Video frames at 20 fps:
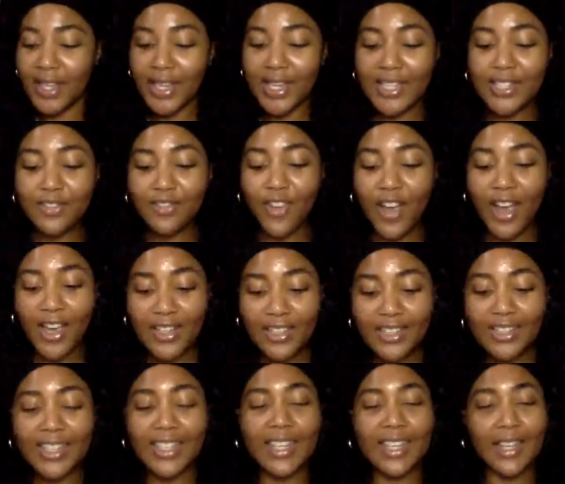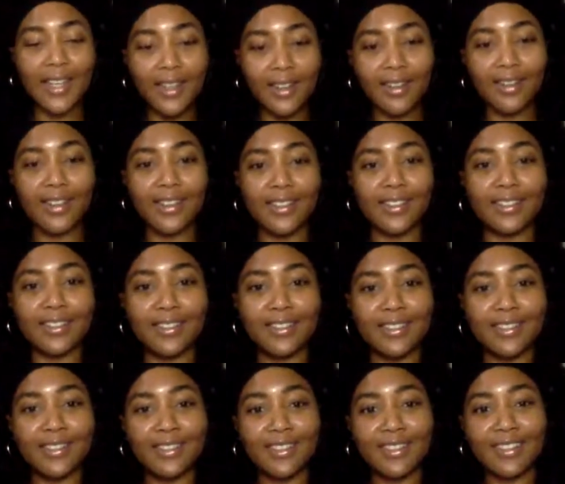It's finally here.
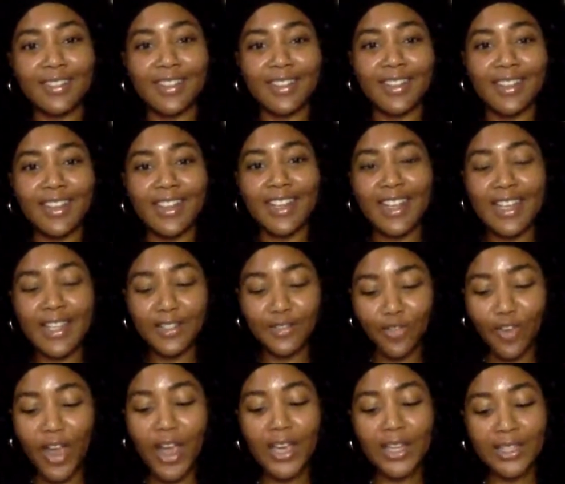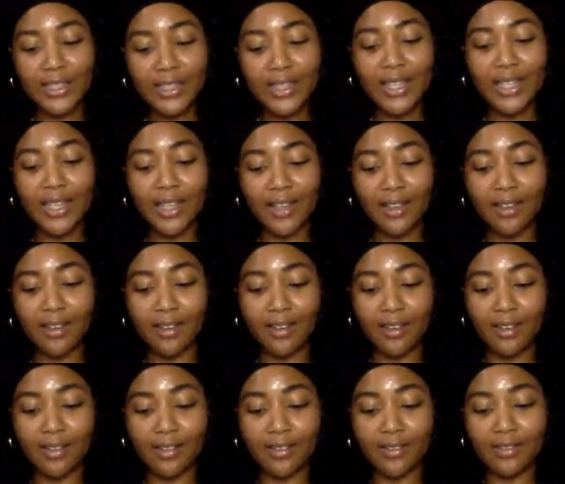It's finally here.